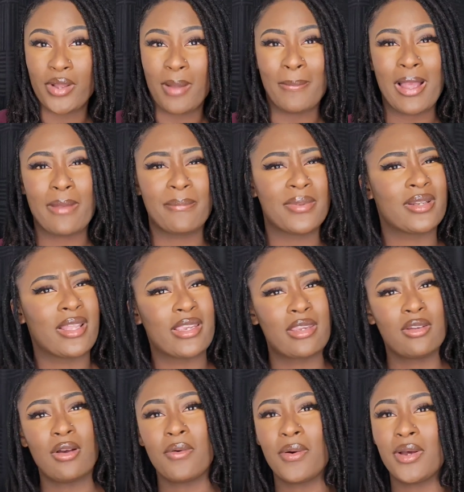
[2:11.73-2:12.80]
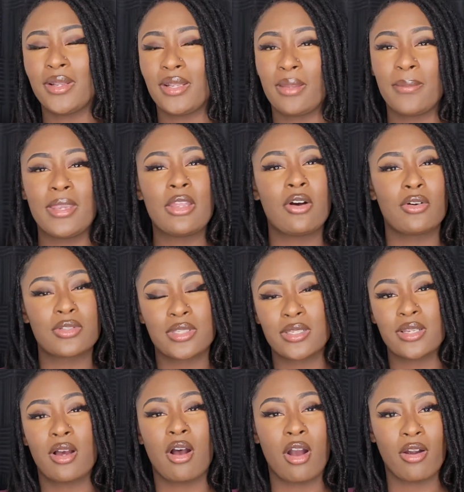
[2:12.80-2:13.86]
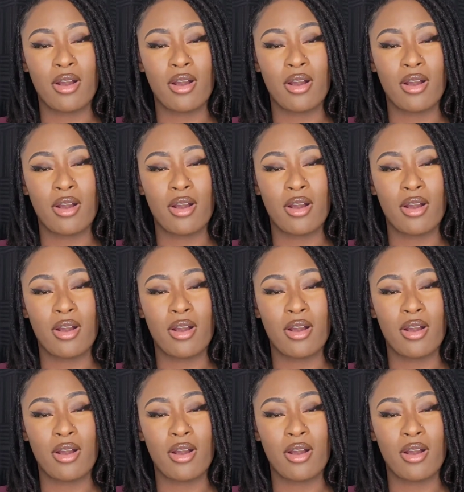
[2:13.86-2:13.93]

I might have been like, you know what, let me go to the